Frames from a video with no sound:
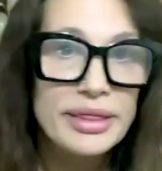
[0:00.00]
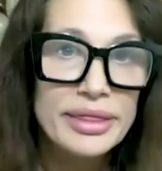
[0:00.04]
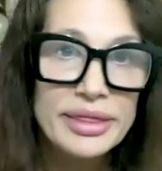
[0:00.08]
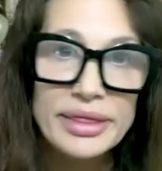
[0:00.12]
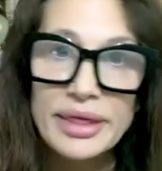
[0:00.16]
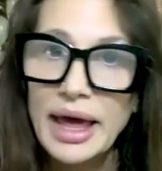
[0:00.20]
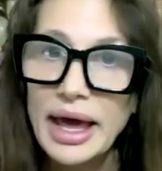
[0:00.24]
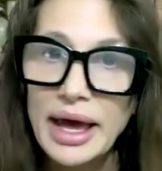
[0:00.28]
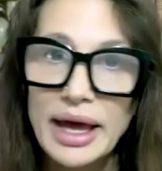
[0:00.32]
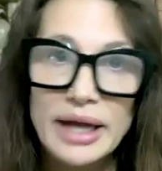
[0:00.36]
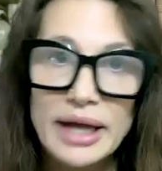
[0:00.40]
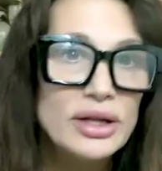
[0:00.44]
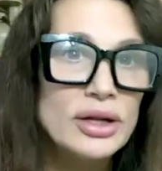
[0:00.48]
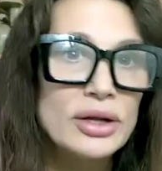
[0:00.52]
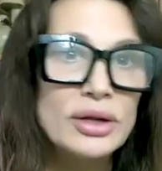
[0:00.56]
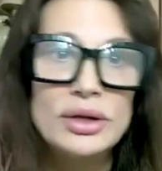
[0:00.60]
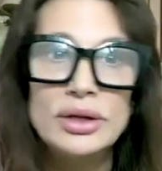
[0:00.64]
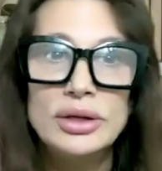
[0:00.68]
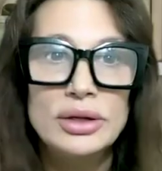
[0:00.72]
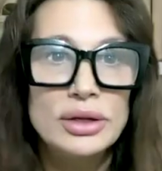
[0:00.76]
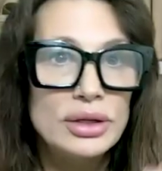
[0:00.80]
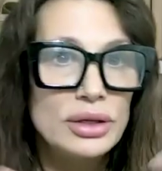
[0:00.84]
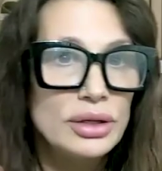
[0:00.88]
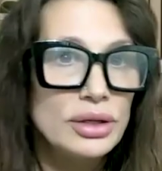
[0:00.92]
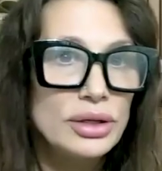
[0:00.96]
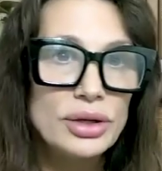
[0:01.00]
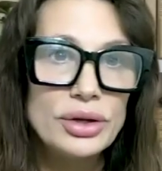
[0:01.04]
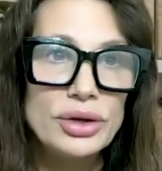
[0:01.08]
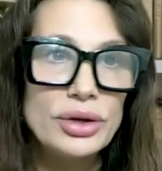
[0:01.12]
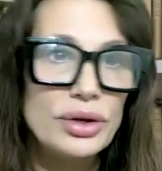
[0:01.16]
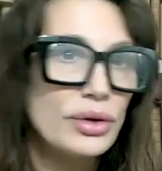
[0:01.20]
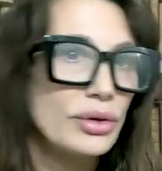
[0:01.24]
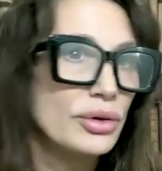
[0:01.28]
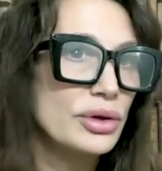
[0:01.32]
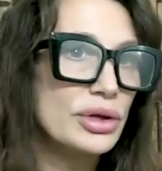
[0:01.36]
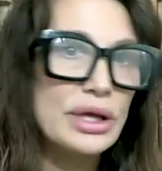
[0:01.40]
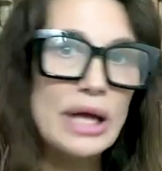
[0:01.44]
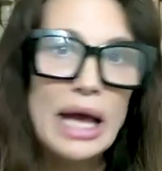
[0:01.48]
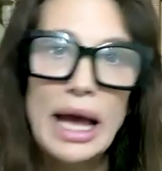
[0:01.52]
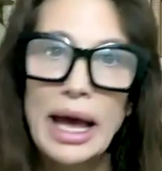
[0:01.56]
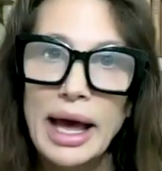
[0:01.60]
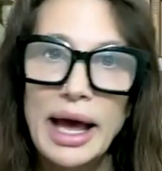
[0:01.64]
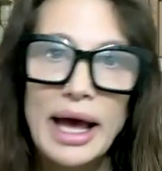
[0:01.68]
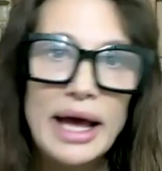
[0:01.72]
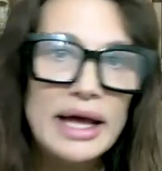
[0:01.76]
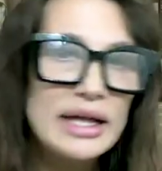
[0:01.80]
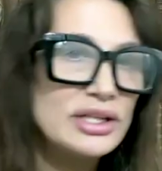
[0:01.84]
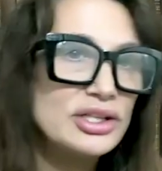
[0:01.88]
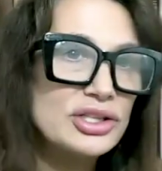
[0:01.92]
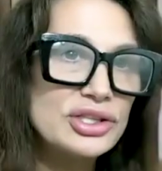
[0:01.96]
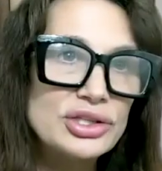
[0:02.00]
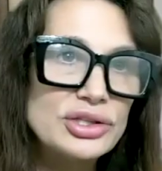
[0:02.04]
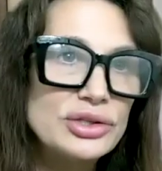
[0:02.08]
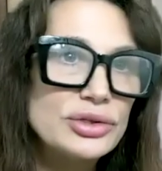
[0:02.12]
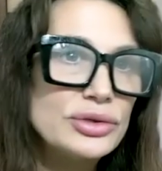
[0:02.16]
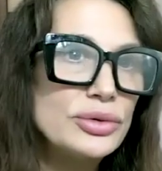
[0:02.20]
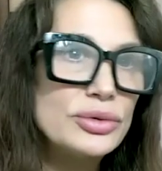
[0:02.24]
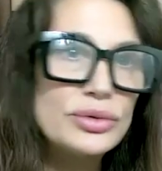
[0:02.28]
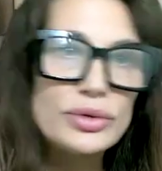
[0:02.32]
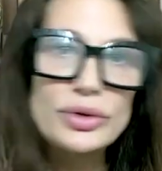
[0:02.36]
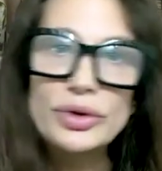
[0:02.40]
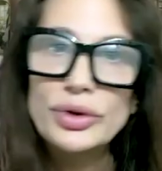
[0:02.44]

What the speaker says: that you had to